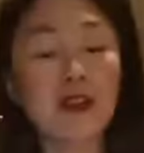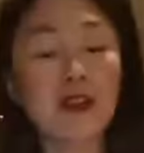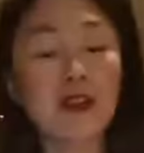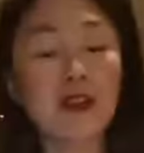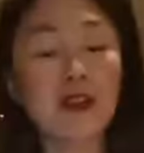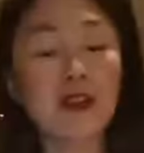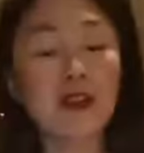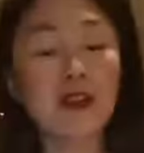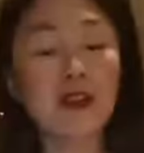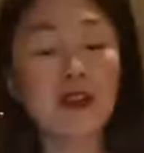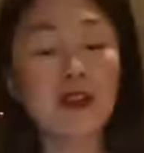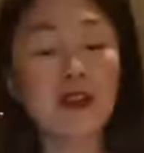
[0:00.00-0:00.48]

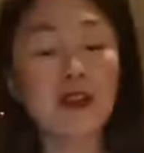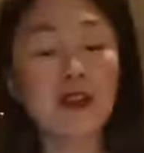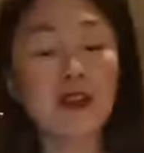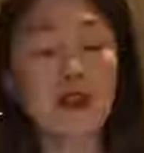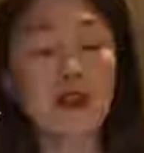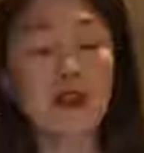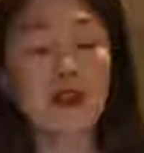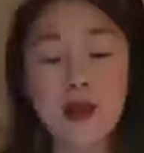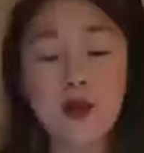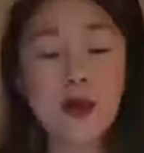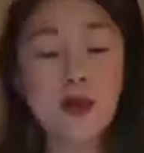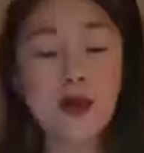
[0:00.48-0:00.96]
And
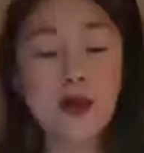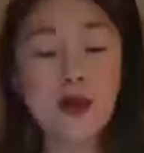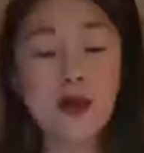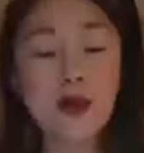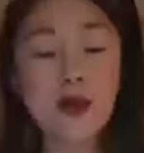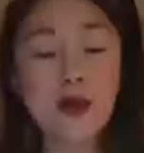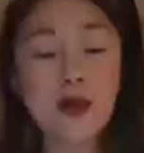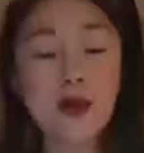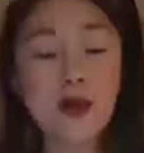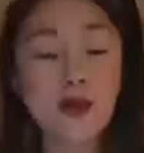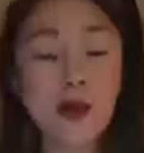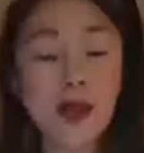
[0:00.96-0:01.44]
while we
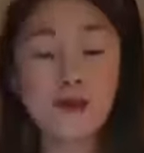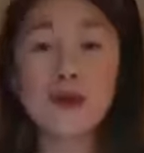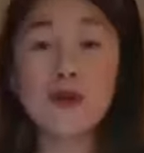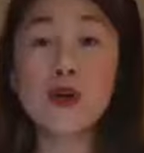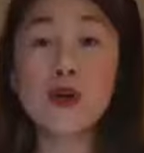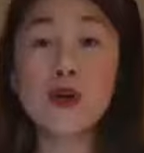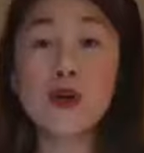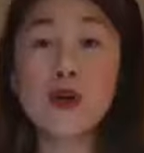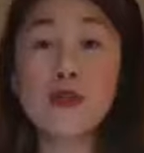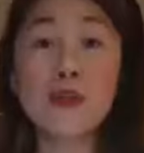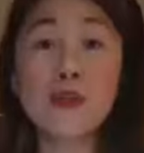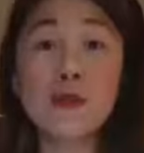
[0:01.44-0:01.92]
wait for more
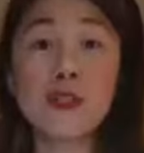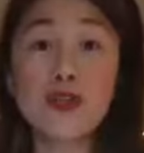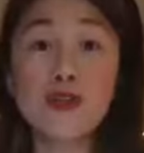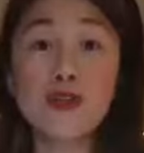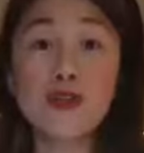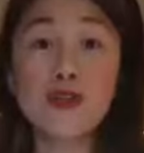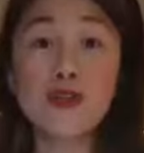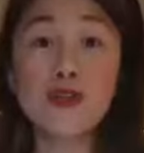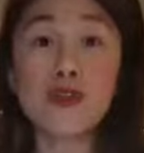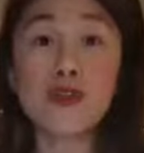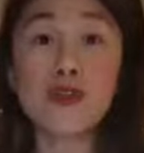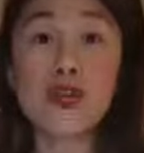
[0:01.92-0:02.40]
people
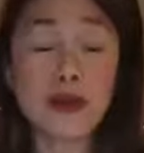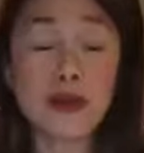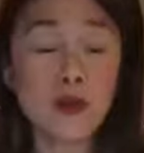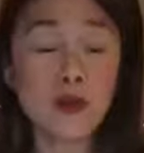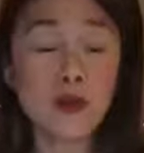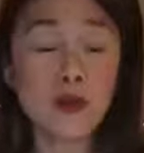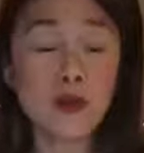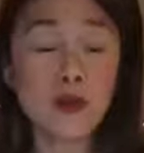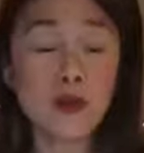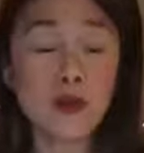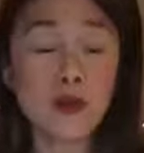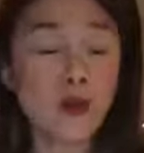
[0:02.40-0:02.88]
to join
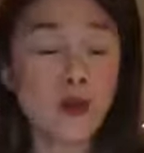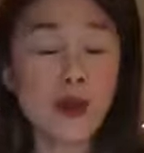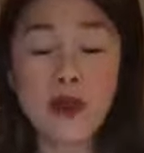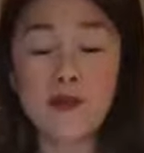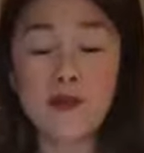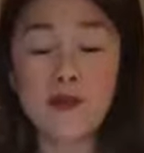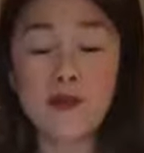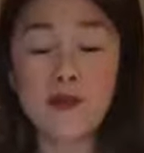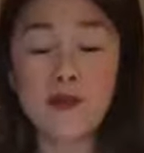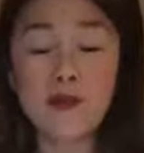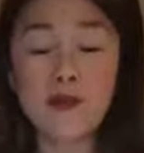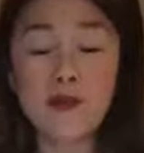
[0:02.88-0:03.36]
in, and while
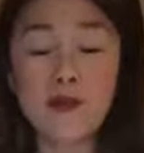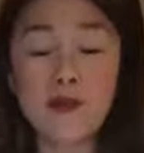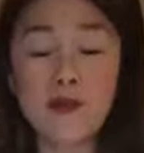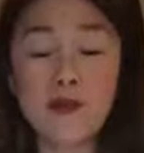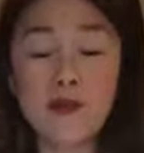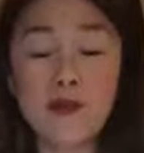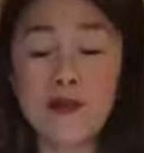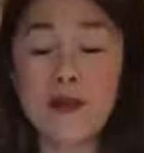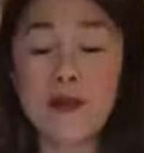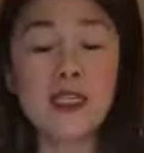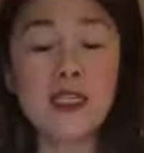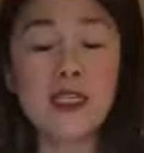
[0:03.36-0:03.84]
we wait for you
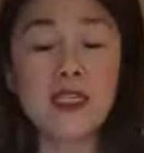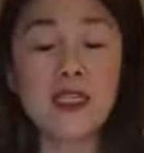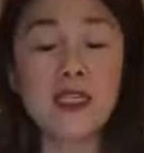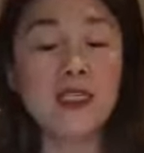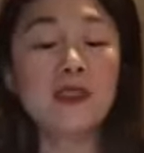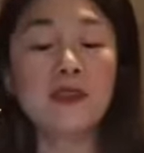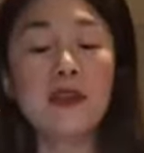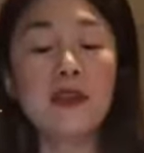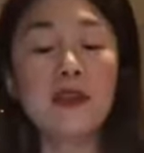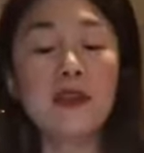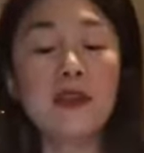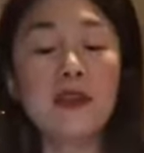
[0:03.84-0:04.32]
guys
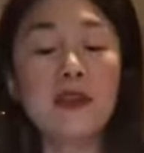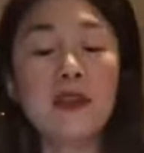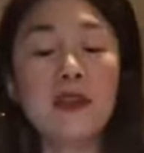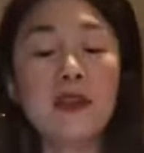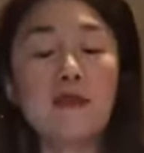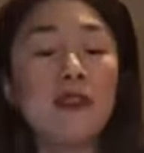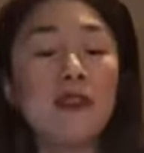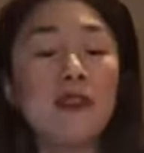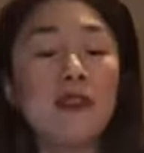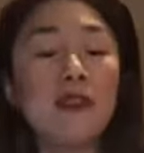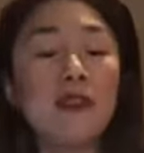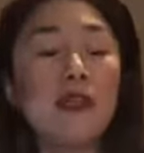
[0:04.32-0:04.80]
to
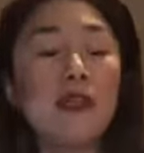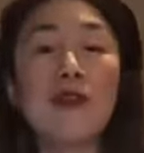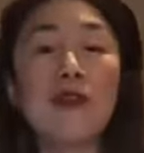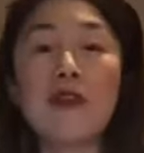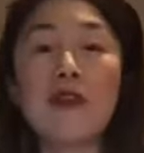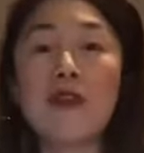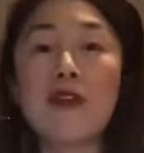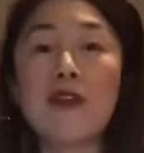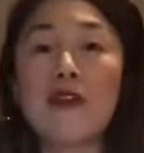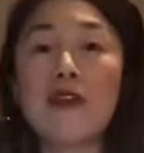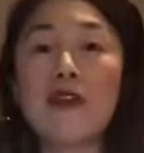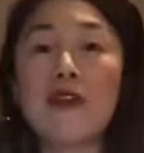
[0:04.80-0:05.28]
tear
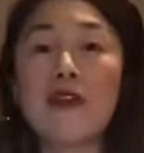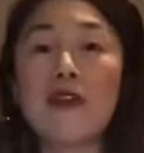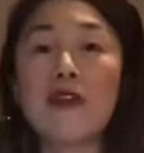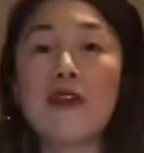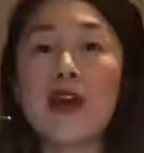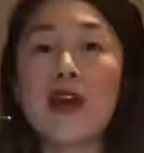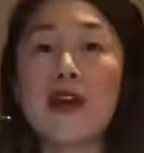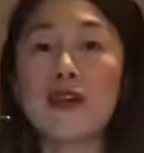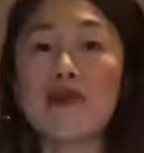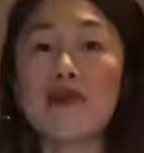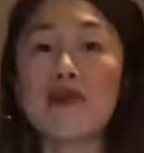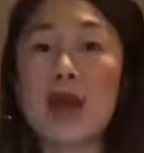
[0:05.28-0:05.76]
around the
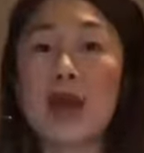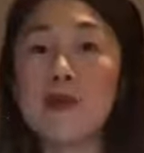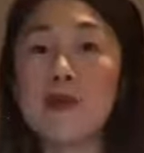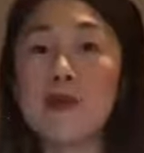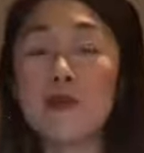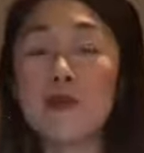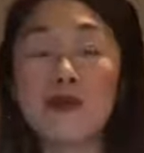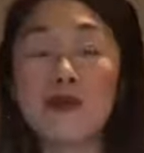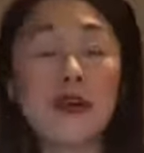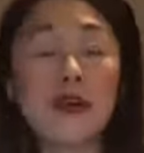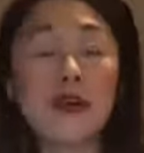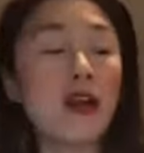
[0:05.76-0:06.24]
house,
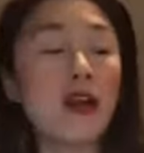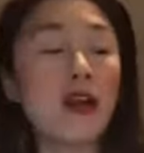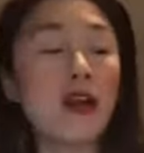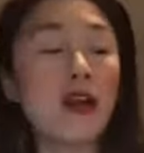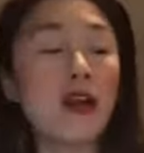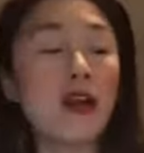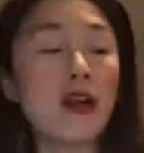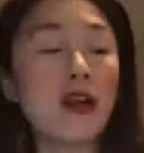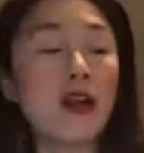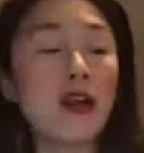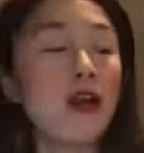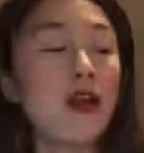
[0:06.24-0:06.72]
grabbing more
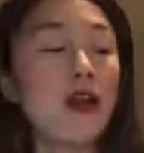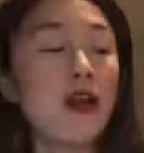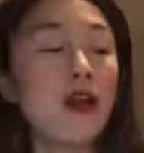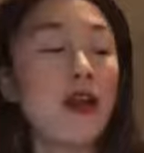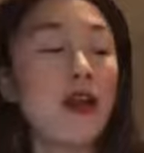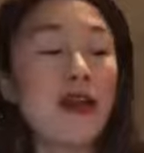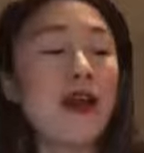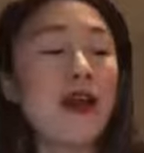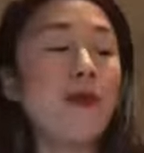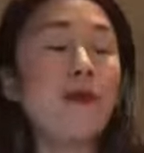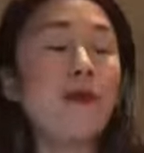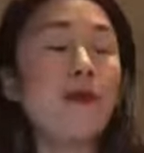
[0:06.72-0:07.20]

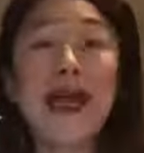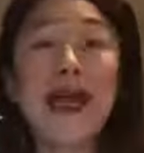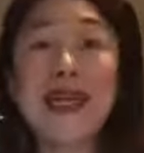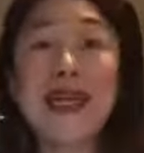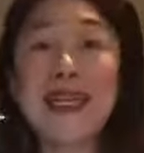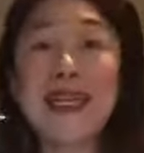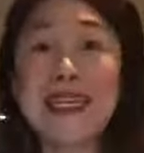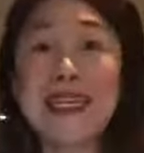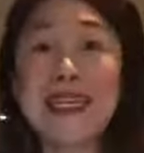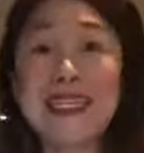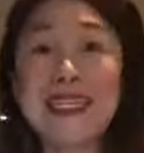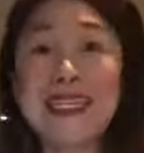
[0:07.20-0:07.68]

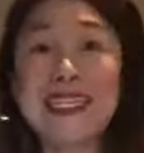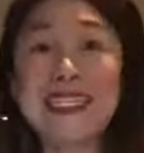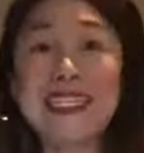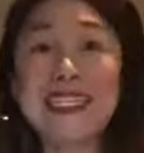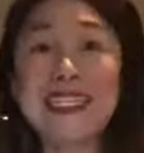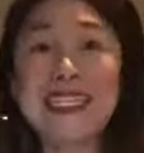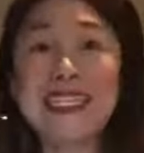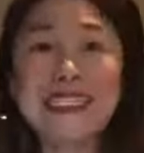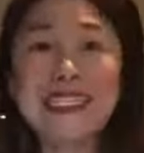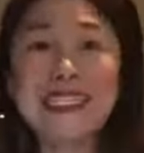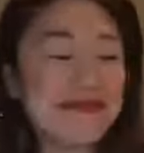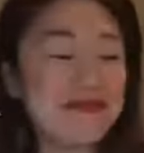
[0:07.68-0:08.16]

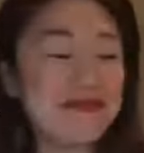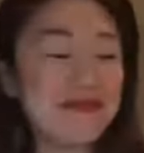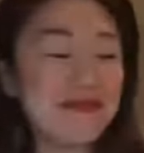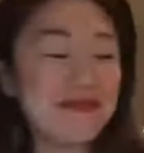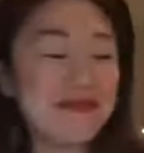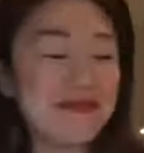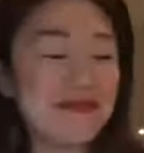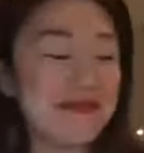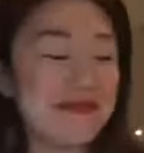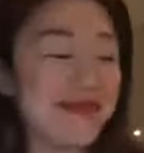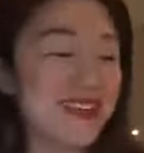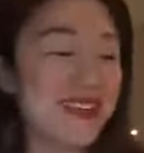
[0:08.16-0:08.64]
blankets
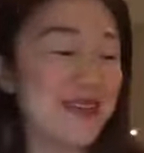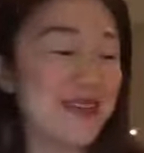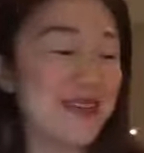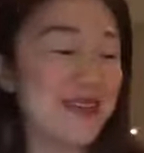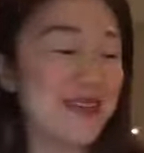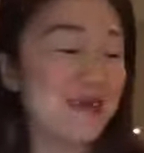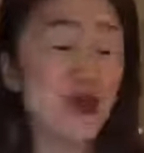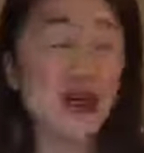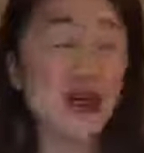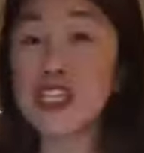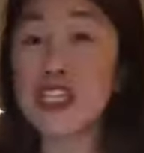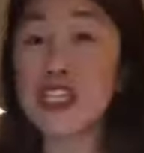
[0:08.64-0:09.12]
and
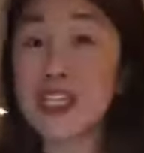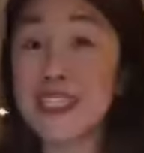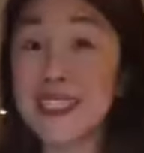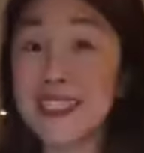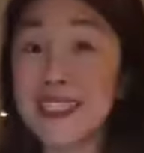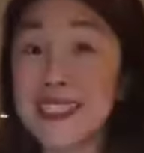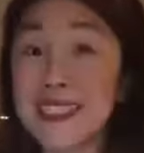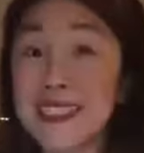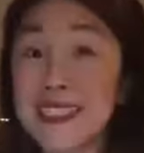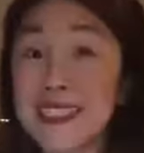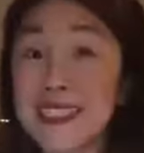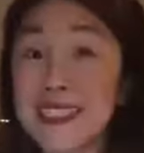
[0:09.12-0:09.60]

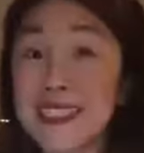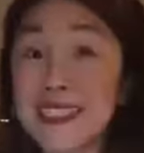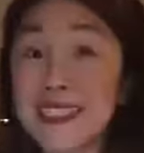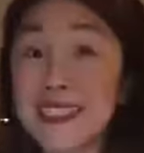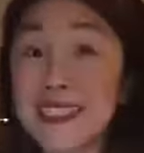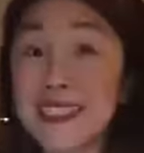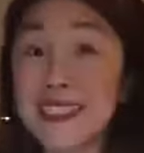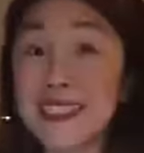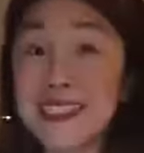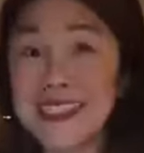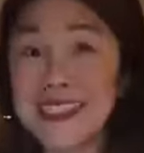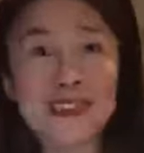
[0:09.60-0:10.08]

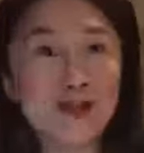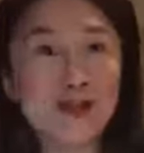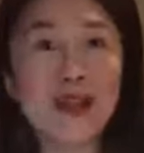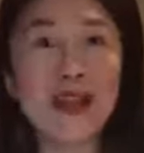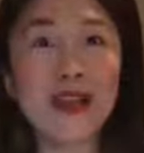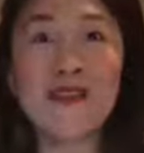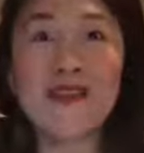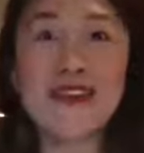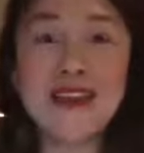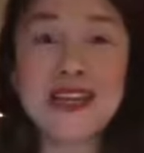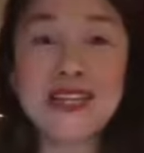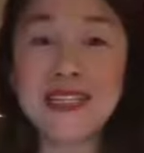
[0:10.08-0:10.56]
cushions and
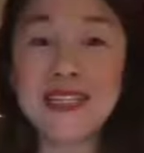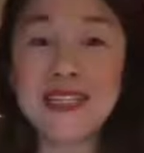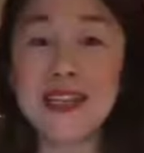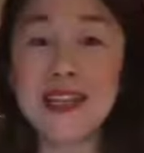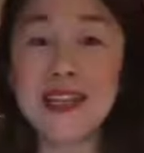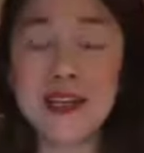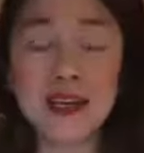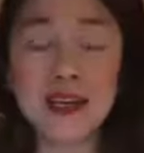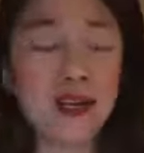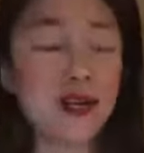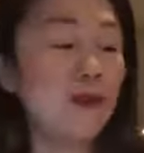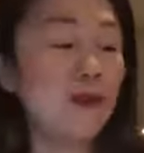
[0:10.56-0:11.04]
whatever you
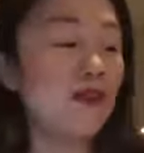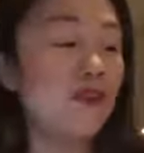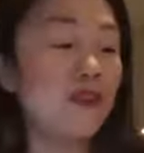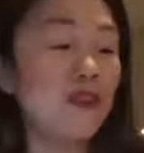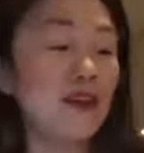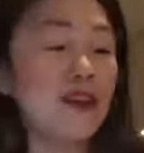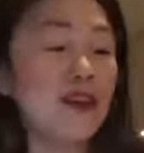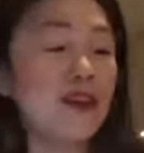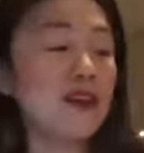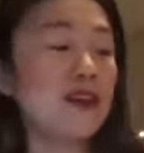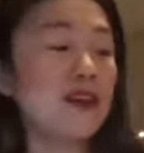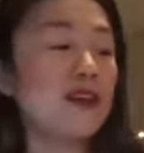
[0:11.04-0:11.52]
need to get
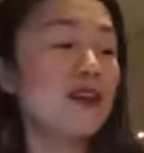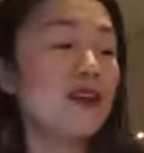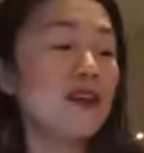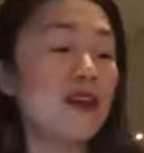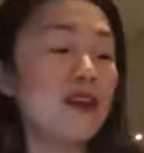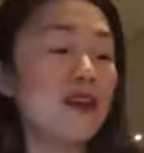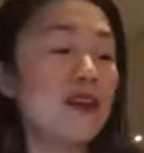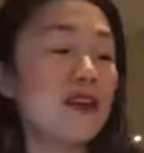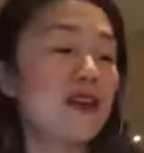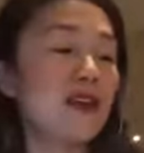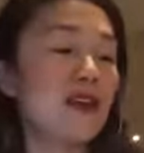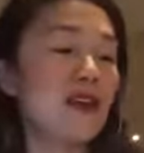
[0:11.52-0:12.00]

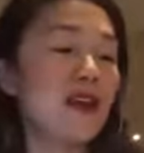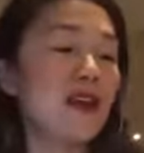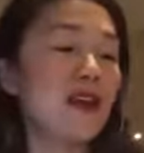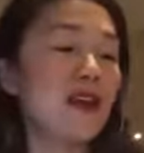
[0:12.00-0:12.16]
comfy,